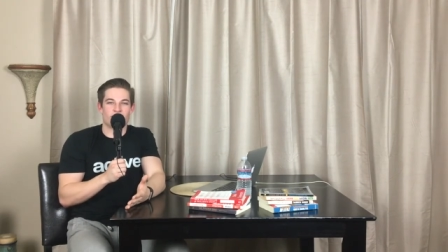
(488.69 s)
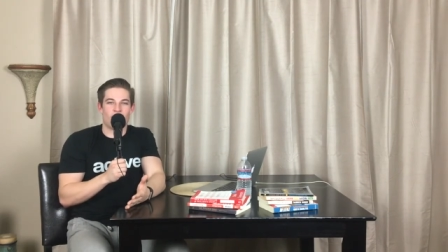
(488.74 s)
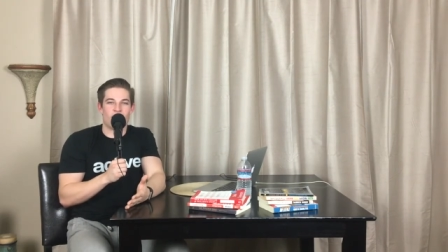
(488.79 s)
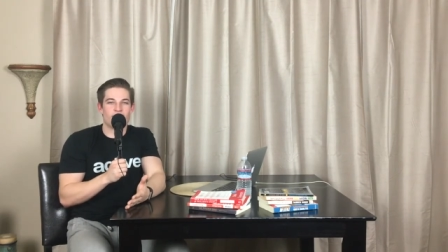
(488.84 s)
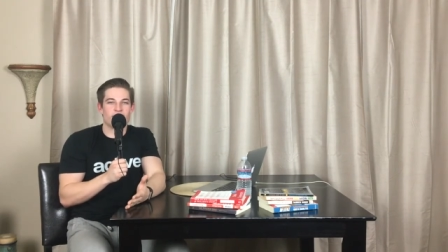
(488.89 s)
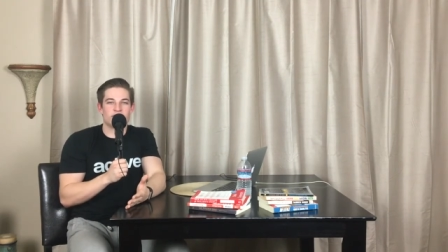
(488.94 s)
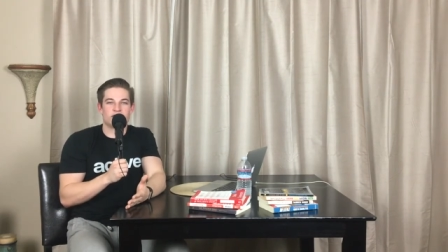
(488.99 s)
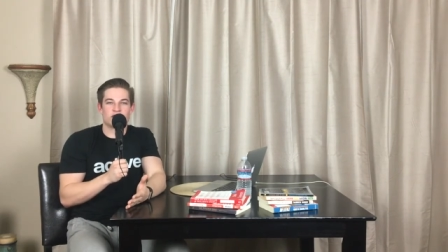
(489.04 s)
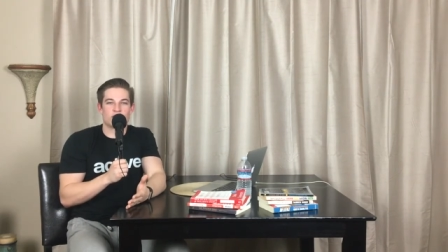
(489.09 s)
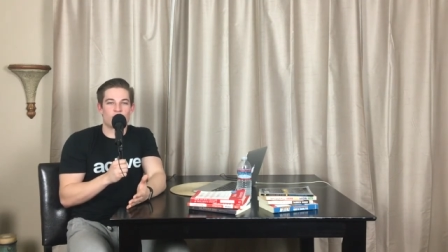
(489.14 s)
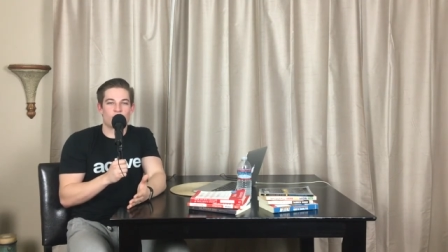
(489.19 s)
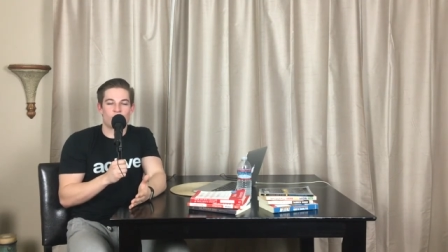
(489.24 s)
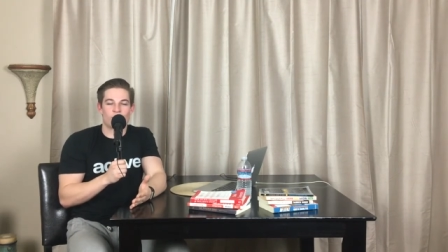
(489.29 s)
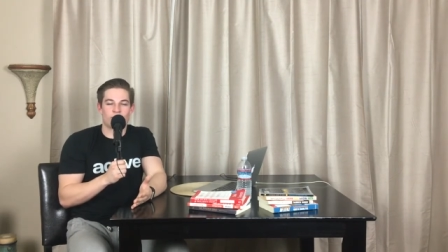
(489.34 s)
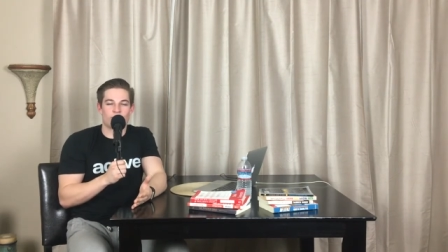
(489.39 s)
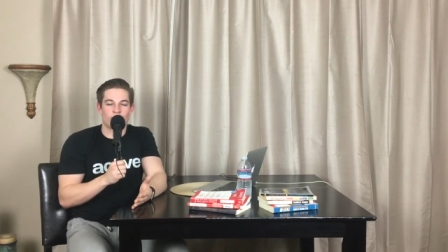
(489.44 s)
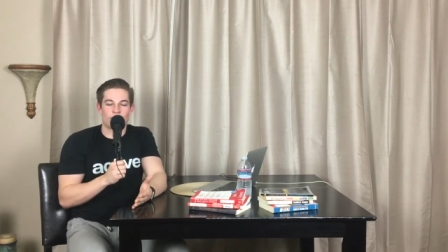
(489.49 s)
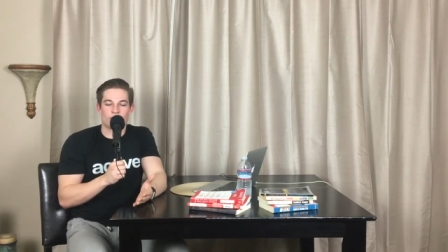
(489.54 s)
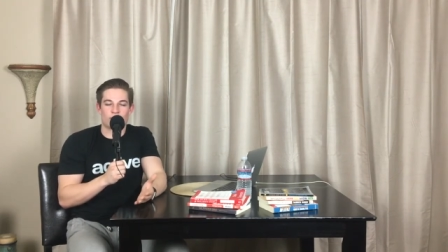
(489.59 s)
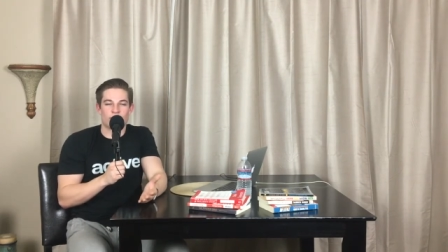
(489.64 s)
Obviously, we
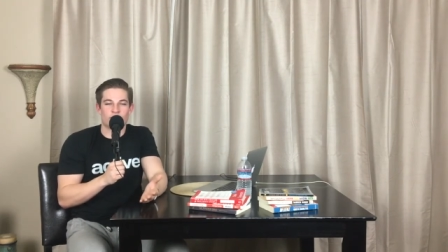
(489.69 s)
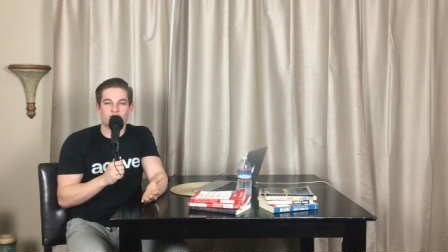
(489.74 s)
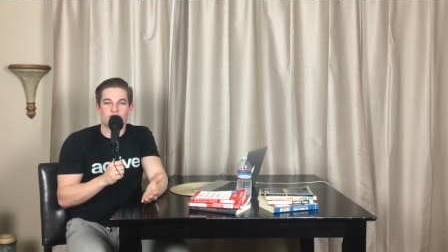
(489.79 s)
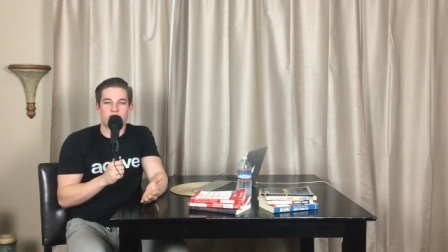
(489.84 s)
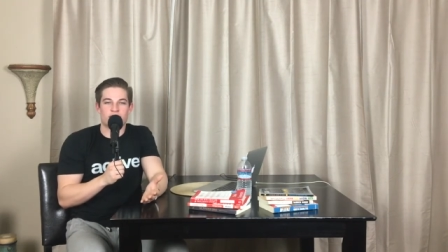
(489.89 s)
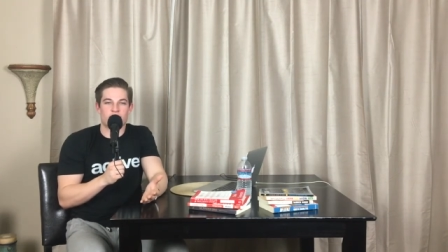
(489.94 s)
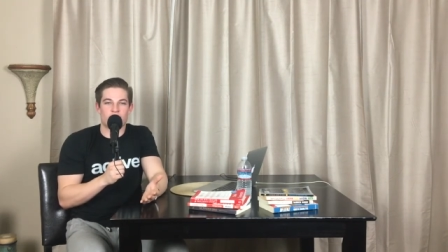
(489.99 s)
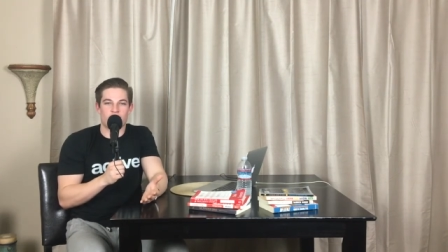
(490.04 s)
weren't, we weren't trying to